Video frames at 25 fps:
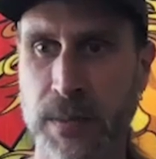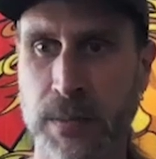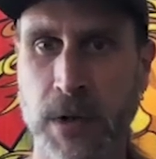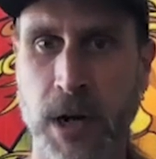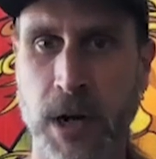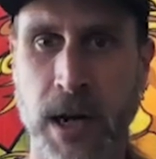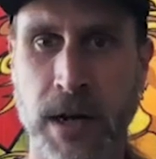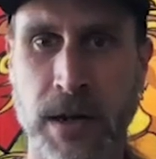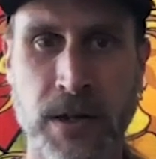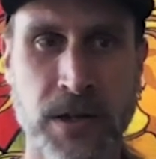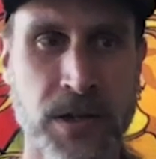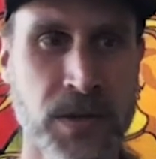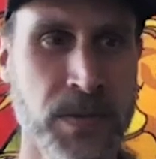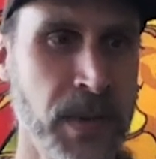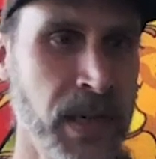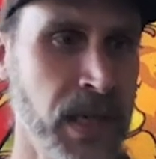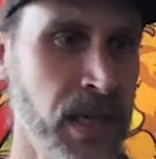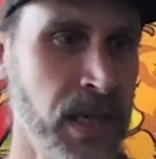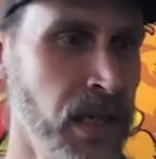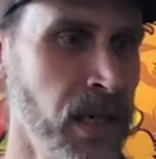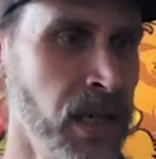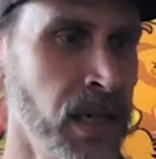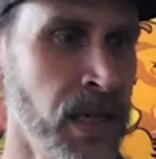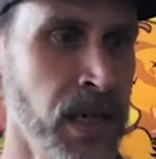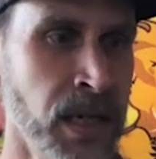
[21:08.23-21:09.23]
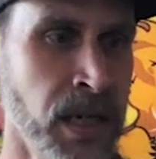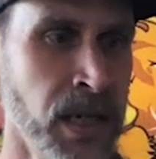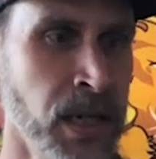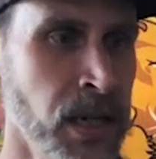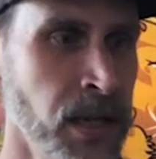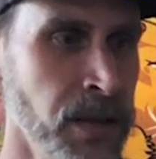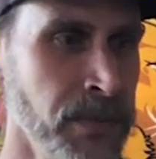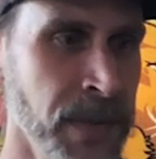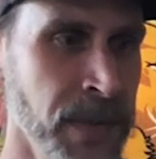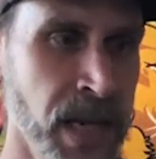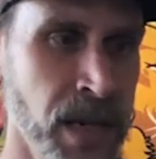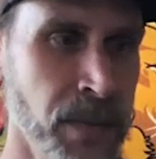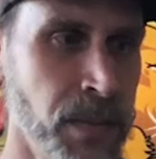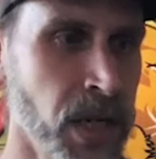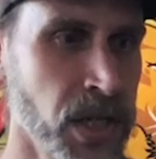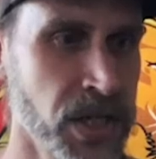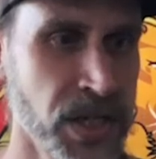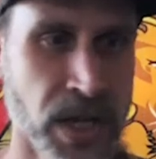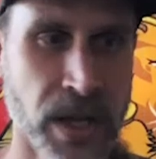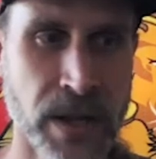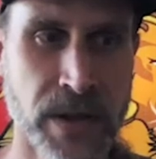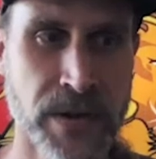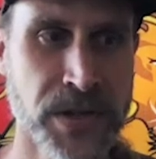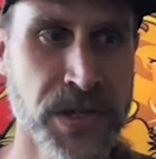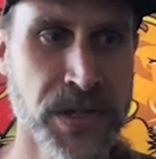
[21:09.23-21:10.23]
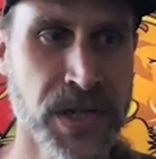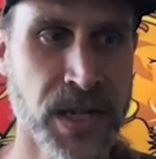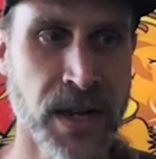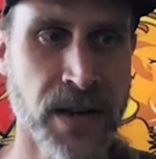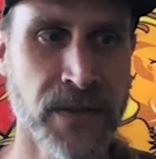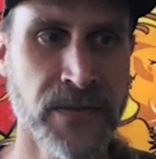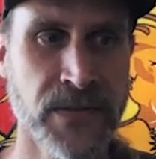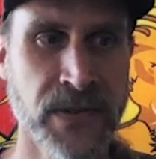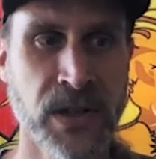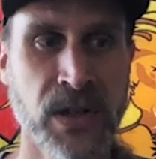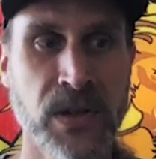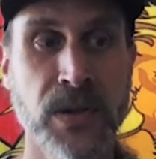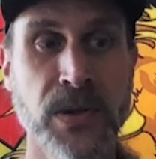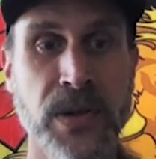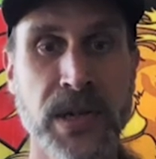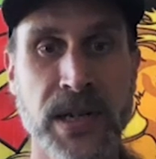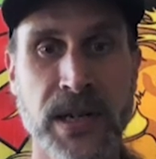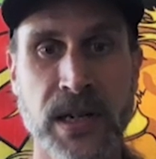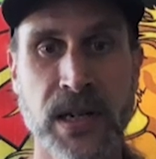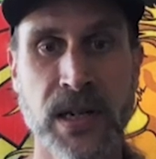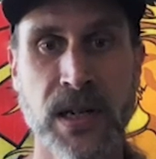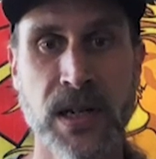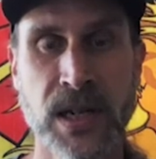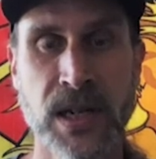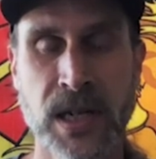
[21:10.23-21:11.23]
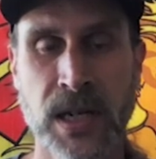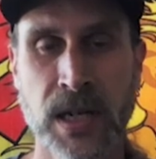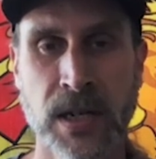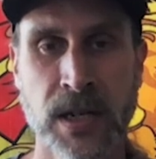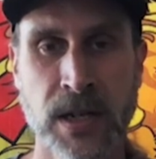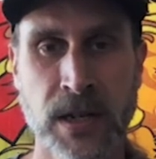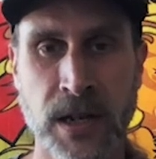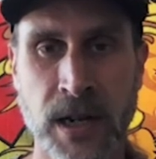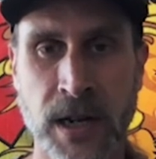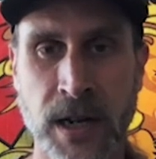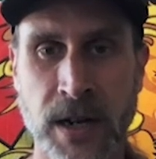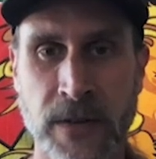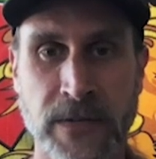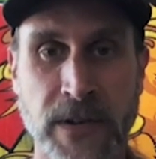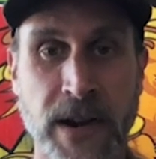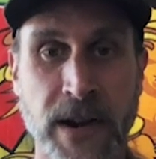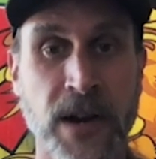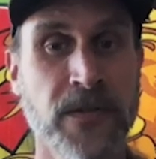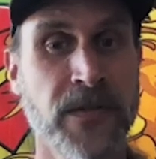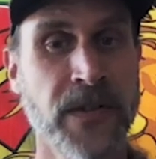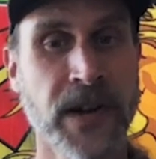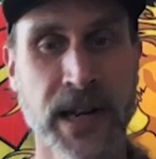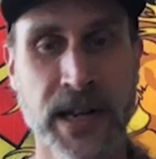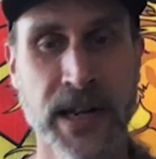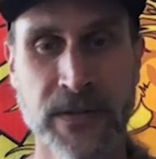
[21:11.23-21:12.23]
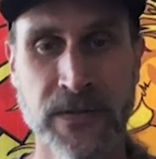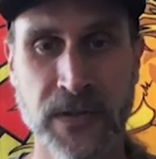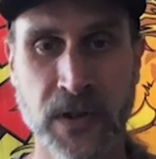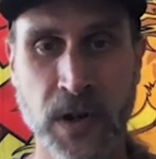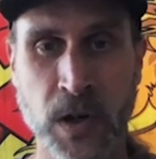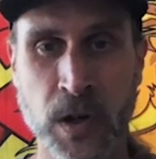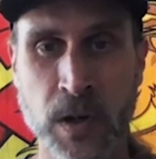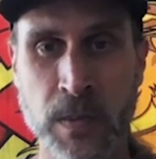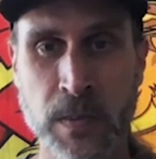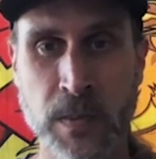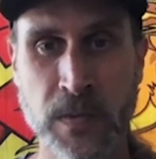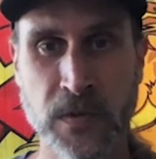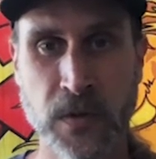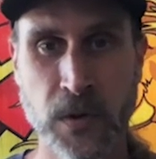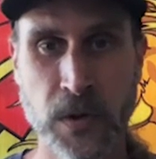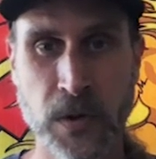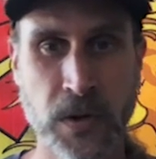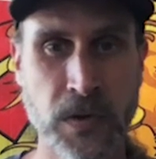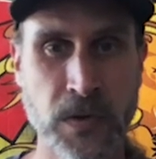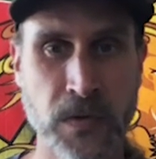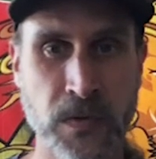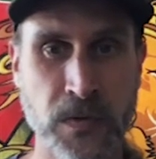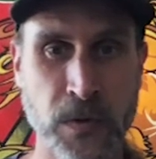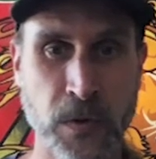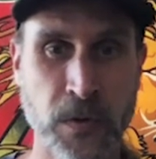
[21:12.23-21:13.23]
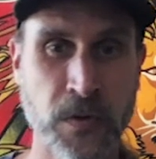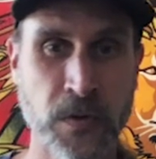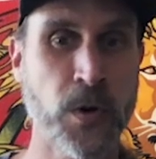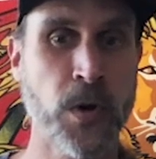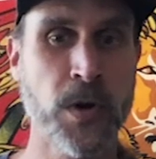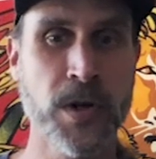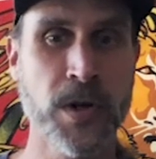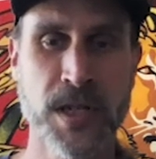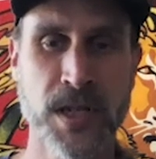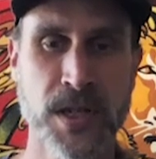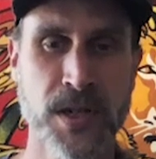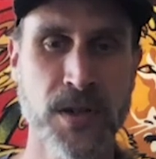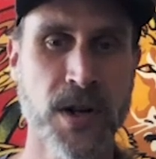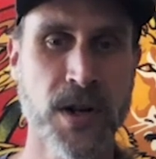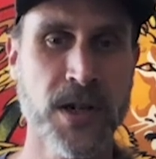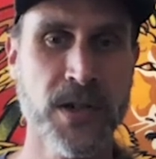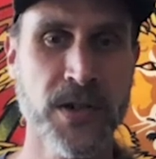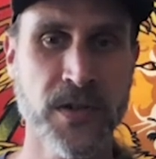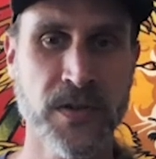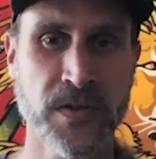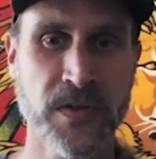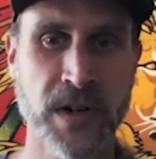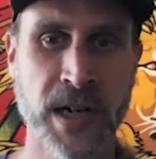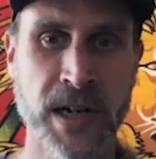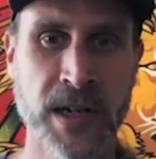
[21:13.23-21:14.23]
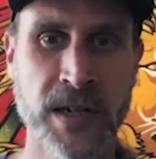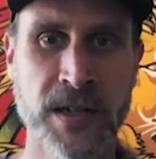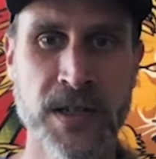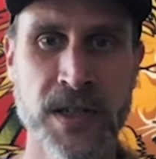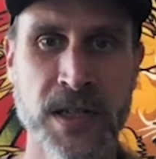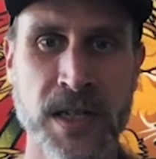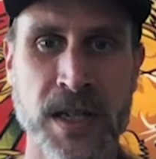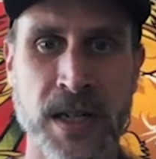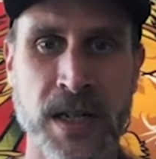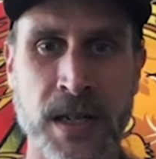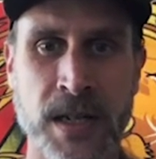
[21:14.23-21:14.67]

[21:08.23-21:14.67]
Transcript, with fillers: Bronner's, but made a bunch of other stuff, including firefighting foam for forest and structure fires.